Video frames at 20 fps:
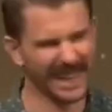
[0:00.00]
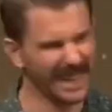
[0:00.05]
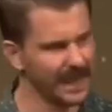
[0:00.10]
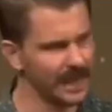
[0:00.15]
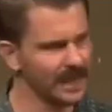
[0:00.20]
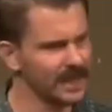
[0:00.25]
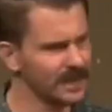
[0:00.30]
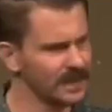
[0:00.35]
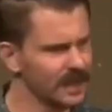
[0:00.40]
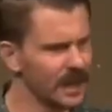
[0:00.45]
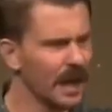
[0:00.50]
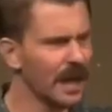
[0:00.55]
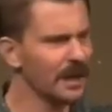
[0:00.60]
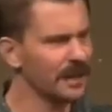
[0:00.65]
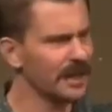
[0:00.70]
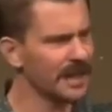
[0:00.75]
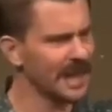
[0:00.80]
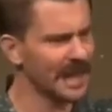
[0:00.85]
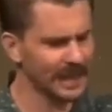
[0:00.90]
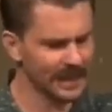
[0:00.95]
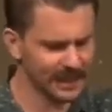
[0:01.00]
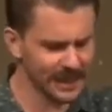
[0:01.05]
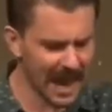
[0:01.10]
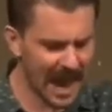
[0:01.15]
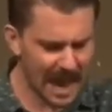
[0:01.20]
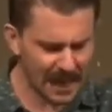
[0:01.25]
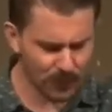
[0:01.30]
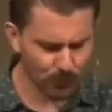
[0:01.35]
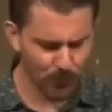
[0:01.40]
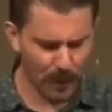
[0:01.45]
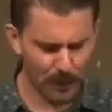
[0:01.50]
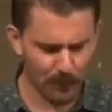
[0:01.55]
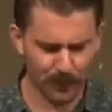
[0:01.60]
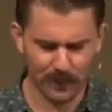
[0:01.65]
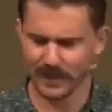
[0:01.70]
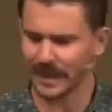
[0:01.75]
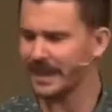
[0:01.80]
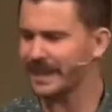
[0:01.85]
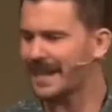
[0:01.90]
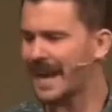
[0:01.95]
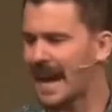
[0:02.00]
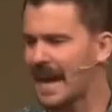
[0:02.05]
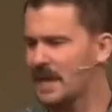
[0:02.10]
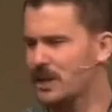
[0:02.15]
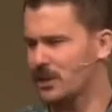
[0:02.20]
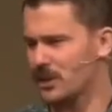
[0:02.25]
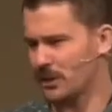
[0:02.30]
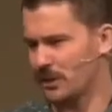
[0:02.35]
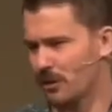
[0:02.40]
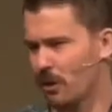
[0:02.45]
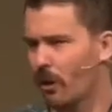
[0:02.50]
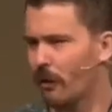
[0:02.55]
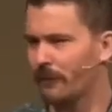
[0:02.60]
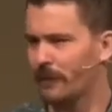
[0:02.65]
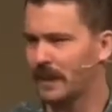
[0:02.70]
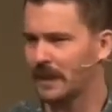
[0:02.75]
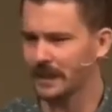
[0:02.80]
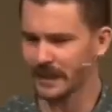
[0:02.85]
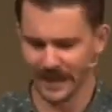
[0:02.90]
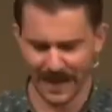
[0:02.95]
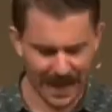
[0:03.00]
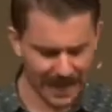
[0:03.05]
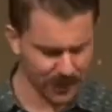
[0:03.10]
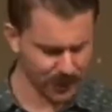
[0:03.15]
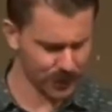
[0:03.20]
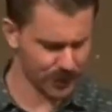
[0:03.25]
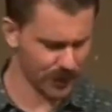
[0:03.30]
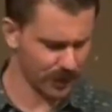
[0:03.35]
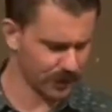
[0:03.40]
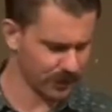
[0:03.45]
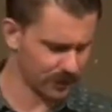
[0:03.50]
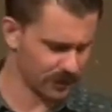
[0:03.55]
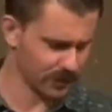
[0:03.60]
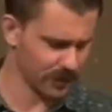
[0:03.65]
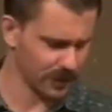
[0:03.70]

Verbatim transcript: He is the exact representation of his nature.